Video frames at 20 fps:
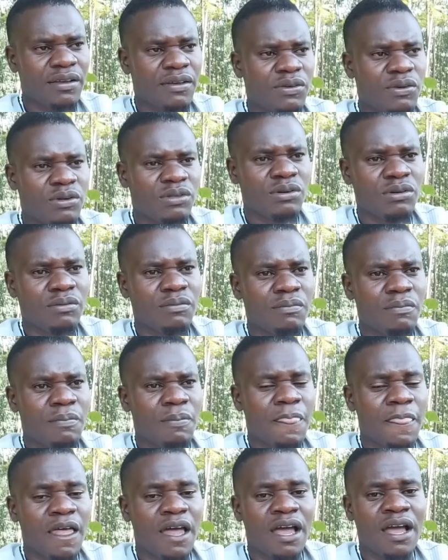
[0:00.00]
you know
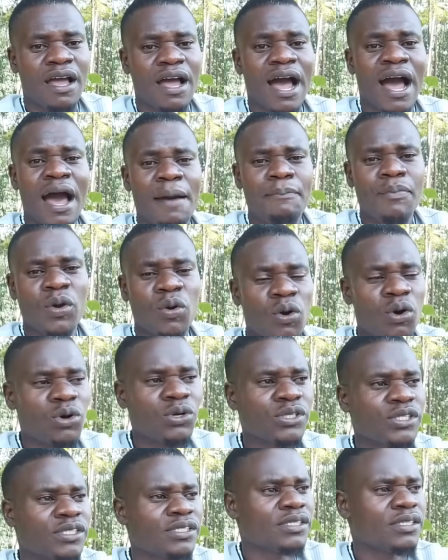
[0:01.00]
a happy
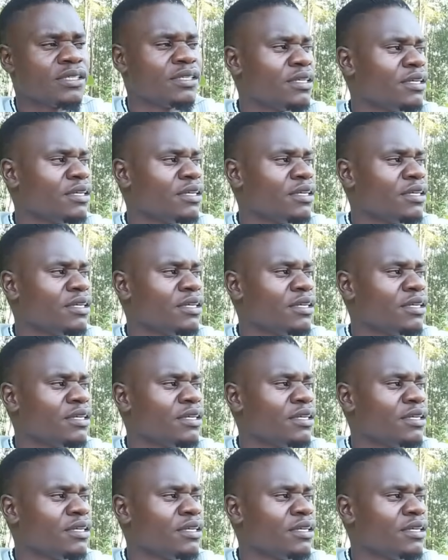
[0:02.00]
horse